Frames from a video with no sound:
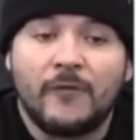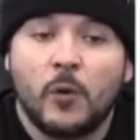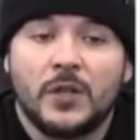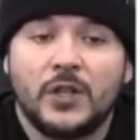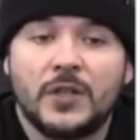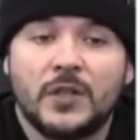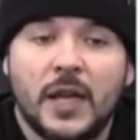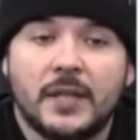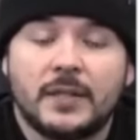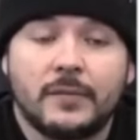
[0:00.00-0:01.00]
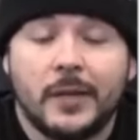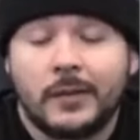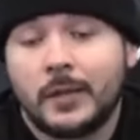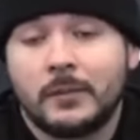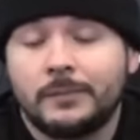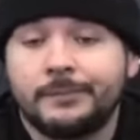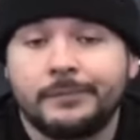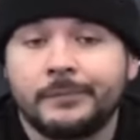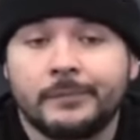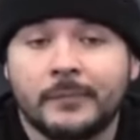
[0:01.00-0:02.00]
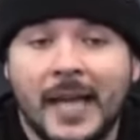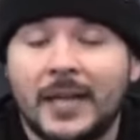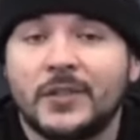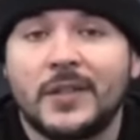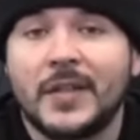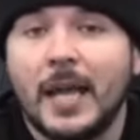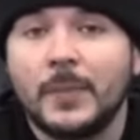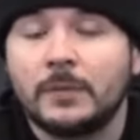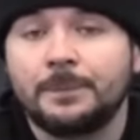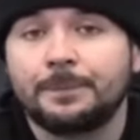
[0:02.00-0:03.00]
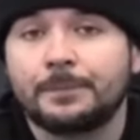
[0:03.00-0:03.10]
Everyone just says, well, you know, accidents happen.